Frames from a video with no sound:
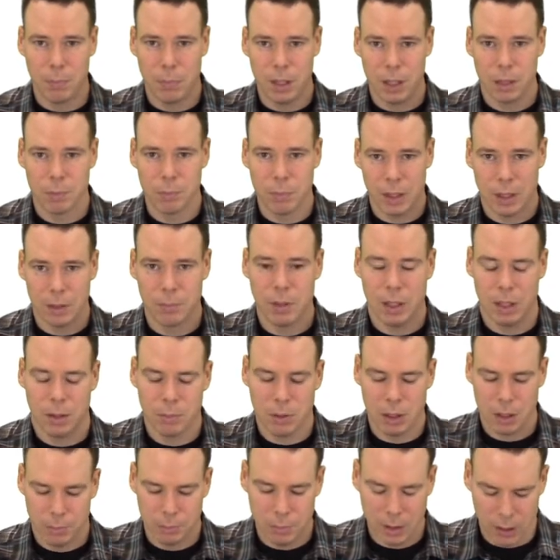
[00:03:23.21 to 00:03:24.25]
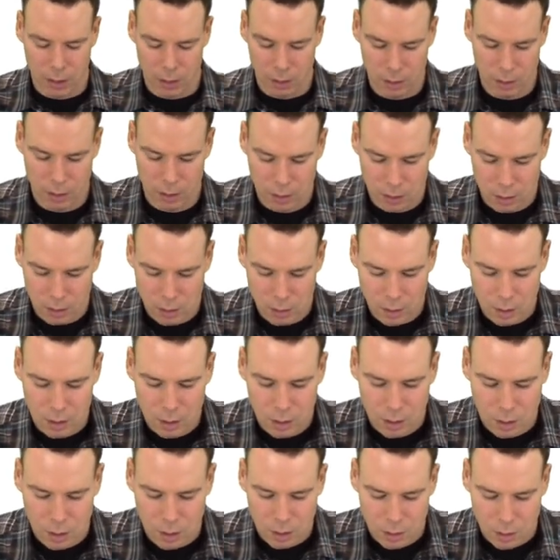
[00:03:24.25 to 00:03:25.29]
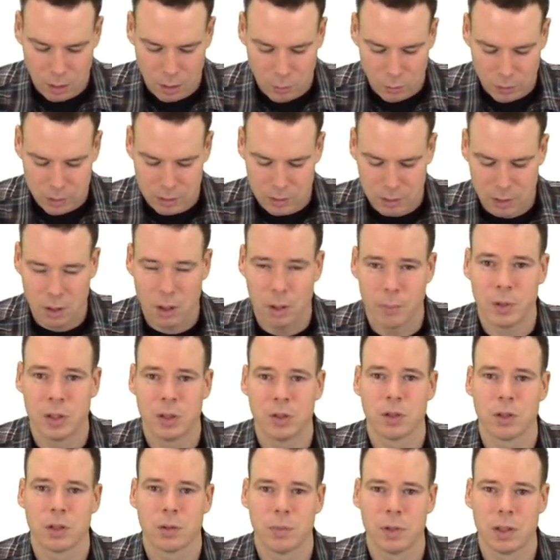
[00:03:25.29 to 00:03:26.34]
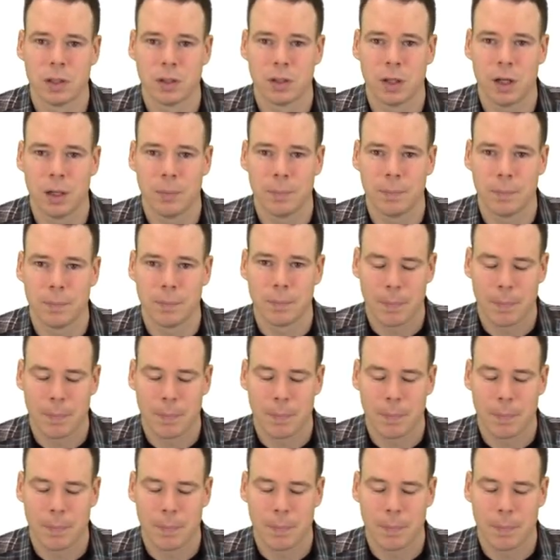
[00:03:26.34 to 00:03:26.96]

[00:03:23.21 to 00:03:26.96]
big, big, big, big, big. What's the dominant term in the top?